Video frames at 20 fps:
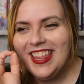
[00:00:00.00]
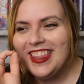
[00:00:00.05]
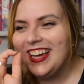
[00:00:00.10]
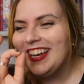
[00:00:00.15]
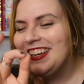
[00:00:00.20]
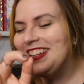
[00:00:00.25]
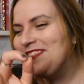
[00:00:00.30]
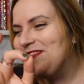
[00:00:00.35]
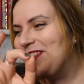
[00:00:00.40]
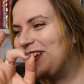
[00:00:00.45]

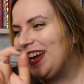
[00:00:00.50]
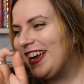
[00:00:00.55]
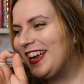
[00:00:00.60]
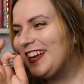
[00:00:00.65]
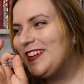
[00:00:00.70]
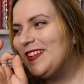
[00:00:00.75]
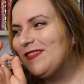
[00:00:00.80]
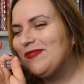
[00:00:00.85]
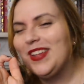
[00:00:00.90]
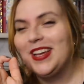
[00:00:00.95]
That's
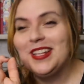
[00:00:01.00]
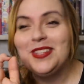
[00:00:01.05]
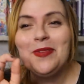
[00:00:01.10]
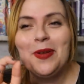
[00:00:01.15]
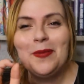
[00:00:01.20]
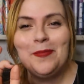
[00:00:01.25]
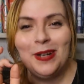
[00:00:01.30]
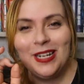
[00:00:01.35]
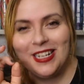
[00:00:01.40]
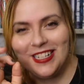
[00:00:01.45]
my
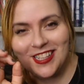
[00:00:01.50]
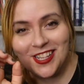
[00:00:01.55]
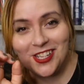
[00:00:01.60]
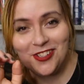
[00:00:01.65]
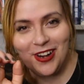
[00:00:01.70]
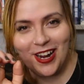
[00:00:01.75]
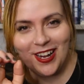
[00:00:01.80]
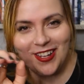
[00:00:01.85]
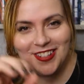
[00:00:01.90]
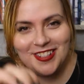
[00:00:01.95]
plea to the
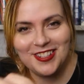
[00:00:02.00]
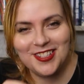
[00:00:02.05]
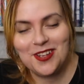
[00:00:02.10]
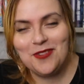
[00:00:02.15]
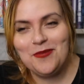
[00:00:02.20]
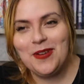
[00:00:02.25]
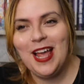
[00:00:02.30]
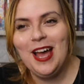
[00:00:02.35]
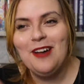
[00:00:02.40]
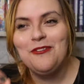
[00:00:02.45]
dragons.
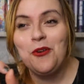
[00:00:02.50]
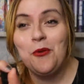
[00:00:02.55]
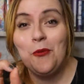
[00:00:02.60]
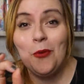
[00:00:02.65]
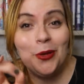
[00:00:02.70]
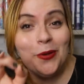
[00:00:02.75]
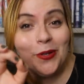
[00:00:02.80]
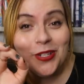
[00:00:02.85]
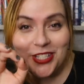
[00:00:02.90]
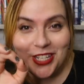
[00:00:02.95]
Can we have a
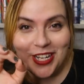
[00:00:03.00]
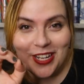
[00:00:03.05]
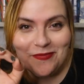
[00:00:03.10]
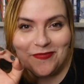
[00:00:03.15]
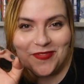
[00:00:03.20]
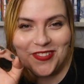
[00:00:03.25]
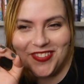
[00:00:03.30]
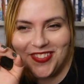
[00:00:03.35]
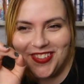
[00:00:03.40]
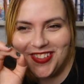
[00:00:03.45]
woke
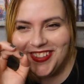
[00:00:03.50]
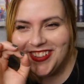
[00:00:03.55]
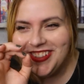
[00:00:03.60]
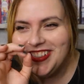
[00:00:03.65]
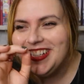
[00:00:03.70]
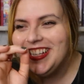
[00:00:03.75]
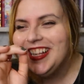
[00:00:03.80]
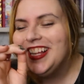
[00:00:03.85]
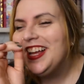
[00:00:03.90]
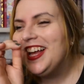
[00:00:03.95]
gym?
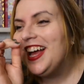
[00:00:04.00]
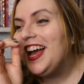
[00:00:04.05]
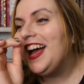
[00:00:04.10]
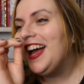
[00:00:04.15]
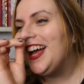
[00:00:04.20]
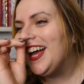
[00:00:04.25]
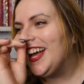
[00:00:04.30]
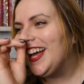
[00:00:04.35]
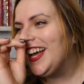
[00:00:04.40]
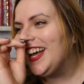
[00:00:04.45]

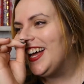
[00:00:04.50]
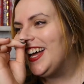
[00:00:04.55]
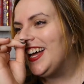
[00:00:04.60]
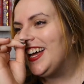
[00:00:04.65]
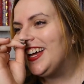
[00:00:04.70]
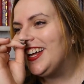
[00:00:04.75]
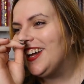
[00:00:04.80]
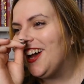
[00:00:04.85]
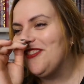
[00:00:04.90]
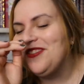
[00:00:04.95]

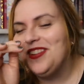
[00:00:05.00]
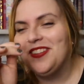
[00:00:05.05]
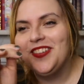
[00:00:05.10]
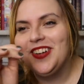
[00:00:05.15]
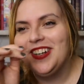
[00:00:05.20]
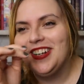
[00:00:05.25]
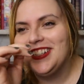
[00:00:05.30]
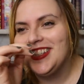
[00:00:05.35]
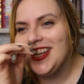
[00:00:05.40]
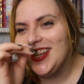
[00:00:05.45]
I'm never
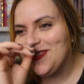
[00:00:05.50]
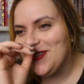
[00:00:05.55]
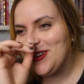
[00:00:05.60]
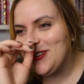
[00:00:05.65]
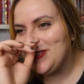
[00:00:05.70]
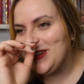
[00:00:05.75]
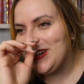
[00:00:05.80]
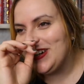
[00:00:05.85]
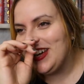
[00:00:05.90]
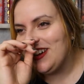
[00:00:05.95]
going to say the
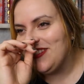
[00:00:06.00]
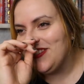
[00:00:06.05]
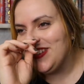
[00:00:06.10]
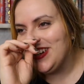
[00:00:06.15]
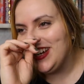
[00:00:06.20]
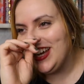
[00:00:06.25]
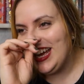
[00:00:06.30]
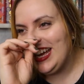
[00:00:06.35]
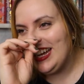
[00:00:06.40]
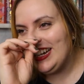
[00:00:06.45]
word woke
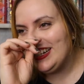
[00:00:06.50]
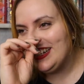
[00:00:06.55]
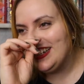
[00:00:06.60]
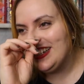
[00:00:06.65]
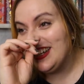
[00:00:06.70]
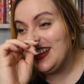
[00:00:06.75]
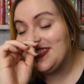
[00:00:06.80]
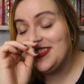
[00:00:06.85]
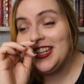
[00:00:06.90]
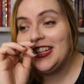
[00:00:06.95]
ever again.
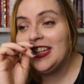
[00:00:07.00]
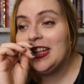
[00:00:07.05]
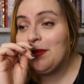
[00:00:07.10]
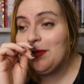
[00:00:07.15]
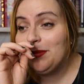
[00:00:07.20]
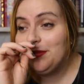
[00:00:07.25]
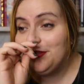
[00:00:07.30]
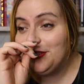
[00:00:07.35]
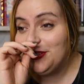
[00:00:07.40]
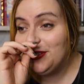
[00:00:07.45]
I've said
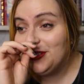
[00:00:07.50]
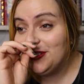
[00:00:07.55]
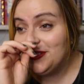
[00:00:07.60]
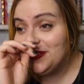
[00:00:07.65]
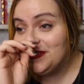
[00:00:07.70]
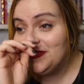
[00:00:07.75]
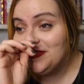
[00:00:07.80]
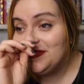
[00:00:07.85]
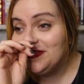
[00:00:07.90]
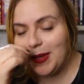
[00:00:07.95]
that before.
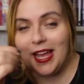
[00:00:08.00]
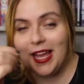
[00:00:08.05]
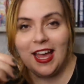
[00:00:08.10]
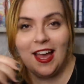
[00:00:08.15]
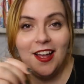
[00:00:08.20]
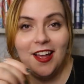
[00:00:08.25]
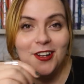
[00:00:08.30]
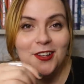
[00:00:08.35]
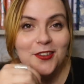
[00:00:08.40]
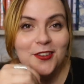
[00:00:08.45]
But
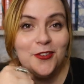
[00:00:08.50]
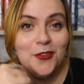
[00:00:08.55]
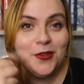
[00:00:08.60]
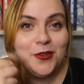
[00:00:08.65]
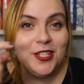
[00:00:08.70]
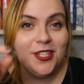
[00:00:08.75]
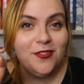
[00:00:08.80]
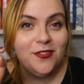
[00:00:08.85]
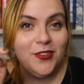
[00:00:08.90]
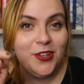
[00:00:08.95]
yeah, I look
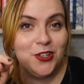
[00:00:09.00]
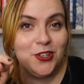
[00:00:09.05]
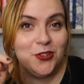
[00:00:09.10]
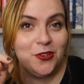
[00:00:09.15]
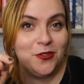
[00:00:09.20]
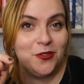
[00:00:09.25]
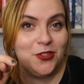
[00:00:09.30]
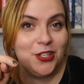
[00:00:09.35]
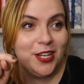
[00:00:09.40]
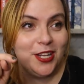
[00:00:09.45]
forward to the
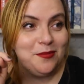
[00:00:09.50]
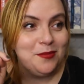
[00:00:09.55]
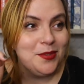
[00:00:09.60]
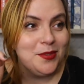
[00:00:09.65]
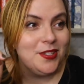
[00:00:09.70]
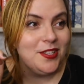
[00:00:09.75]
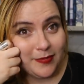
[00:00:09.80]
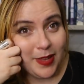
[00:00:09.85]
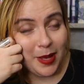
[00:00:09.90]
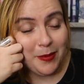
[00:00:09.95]
future of
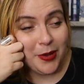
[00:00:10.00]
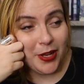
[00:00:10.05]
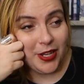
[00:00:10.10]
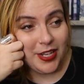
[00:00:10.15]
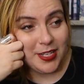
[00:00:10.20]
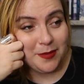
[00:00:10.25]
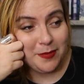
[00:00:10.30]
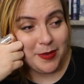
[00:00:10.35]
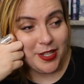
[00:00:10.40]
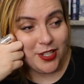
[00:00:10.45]
gyms. Maybe I
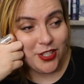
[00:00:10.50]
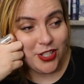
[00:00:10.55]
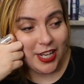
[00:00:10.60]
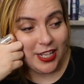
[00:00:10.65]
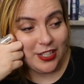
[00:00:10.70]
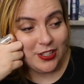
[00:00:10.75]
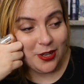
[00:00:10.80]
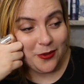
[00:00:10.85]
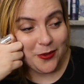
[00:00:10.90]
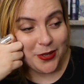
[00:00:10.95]
need to be the
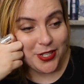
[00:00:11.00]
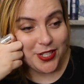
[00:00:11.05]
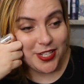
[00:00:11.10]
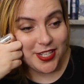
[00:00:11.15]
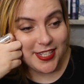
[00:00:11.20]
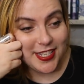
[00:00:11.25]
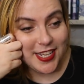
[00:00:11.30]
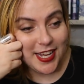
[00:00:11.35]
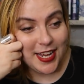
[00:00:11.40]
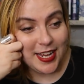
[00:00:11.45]
change I wish
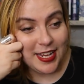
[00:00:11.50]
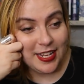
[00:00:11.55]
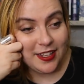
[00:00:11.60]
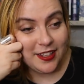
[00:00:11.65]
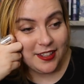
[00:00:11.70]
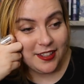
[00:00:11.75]
to see.